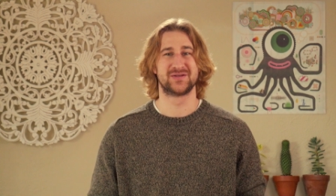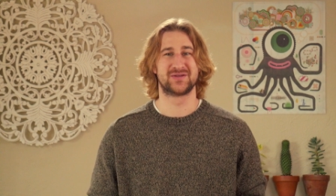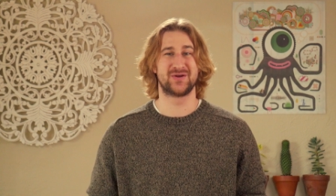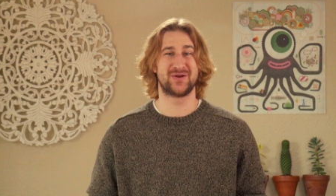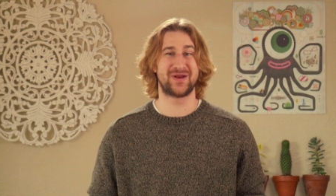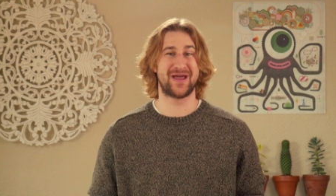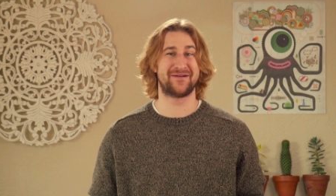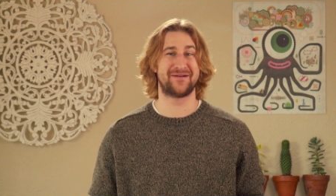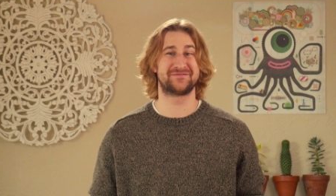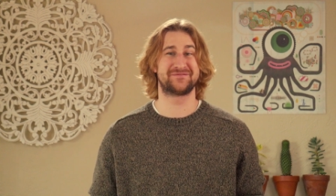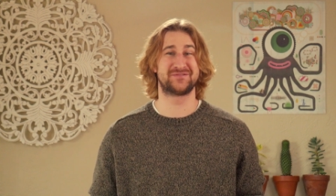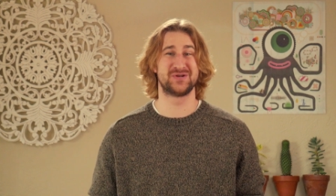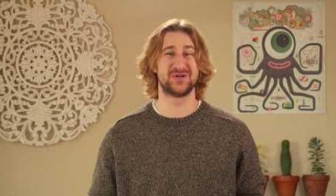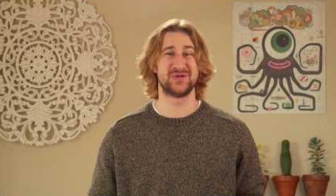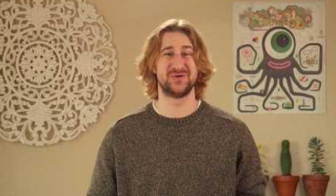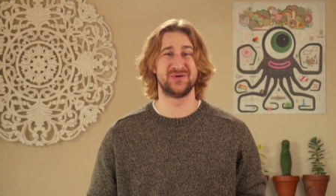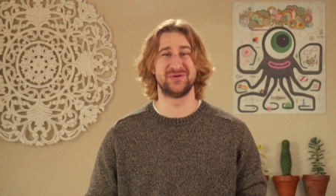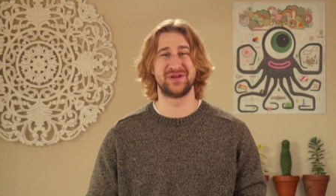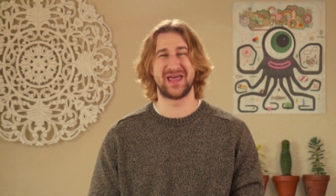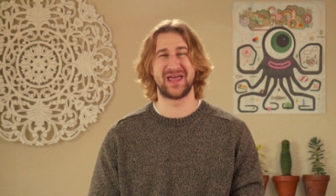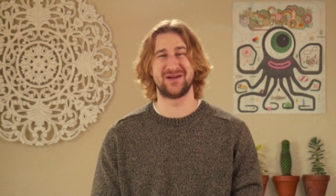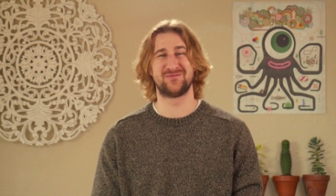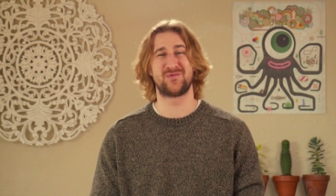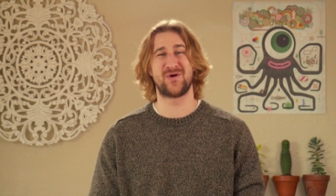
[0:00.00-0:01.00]
Good
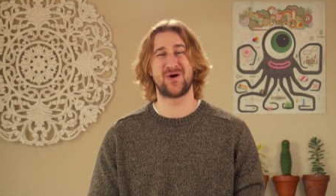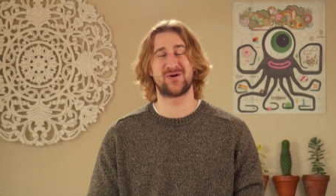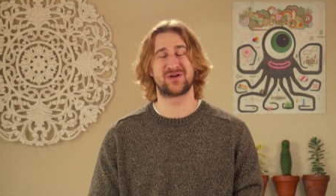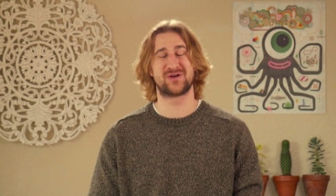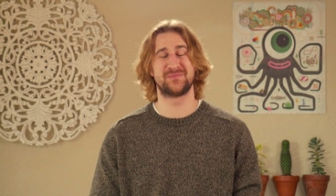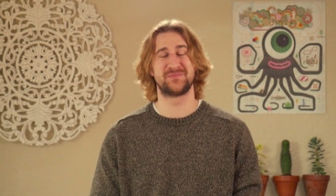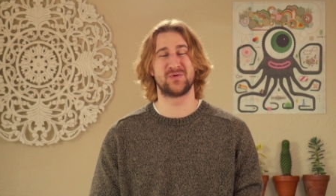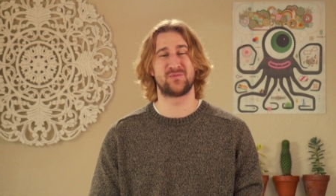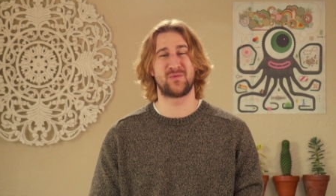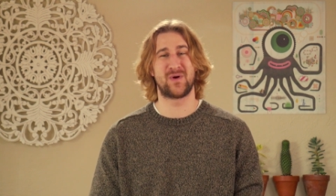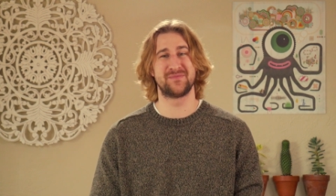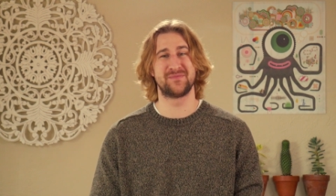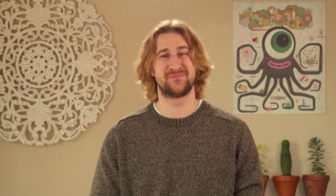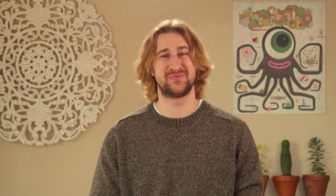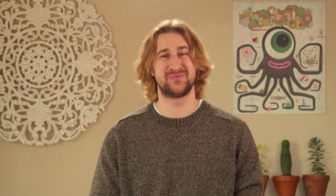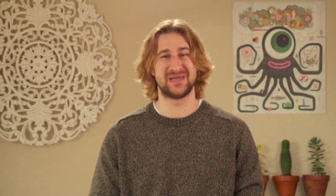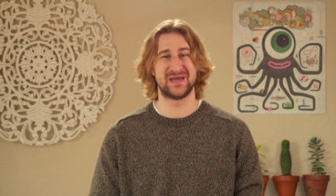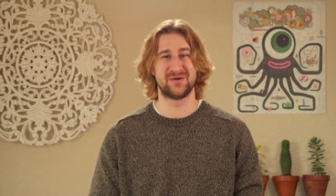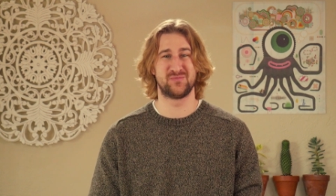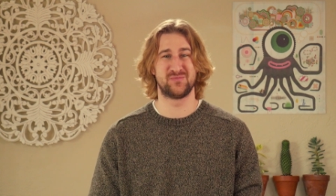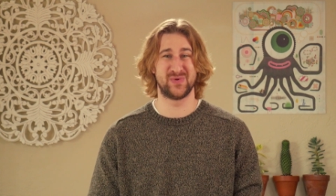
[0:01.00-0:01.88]
afternoon, and welcome to 1 p.m.